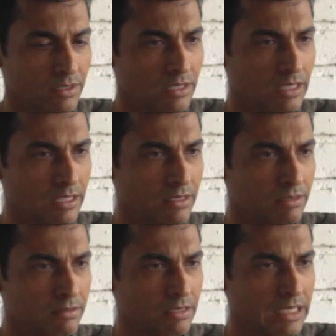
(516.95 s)

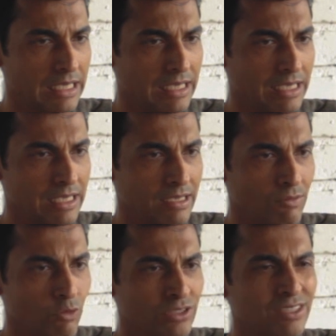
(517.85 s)
Uh,
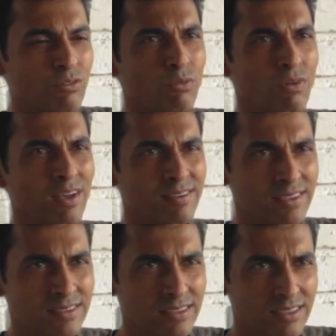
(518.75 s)
was it worth
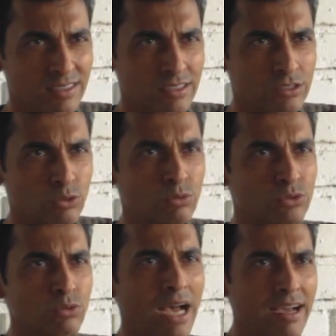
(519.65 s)
it to,
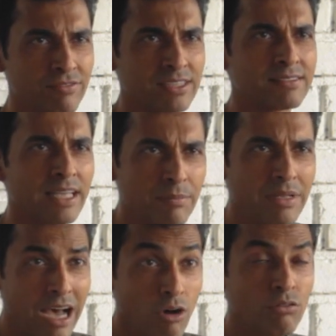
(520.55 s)
to have this name
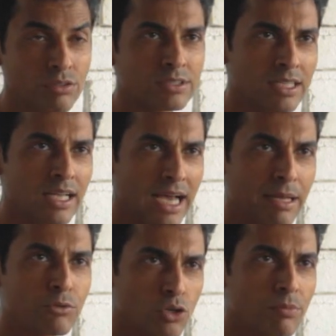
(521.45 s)
now till
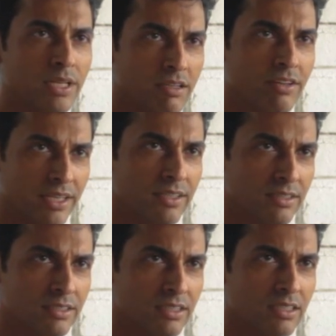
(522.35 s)
I'm going to be living
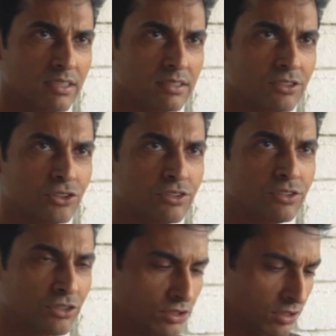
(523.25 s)
here,
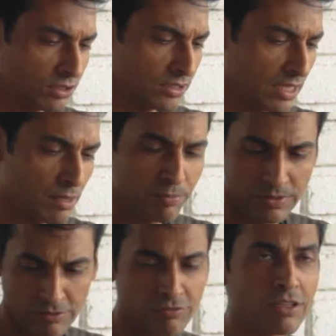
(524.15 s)
stuck up
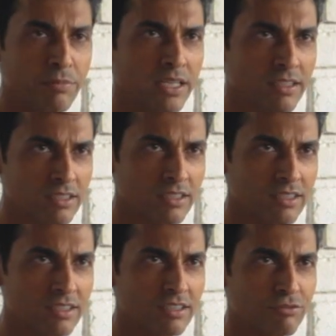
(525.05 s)
with me
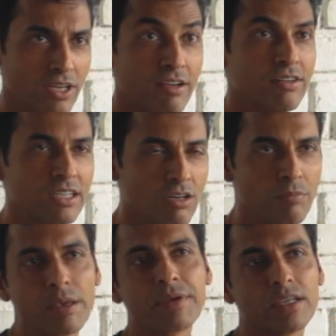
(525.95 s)
forever, or
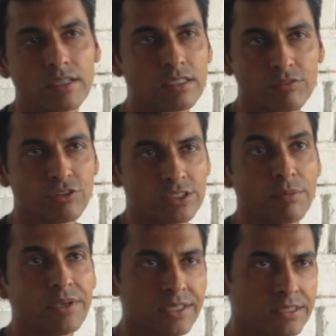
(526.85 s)
maybe for
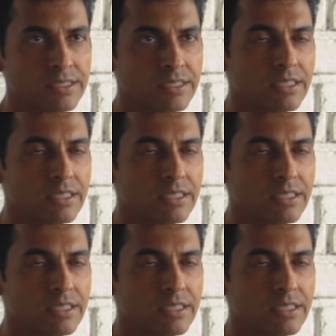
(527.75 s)
some years?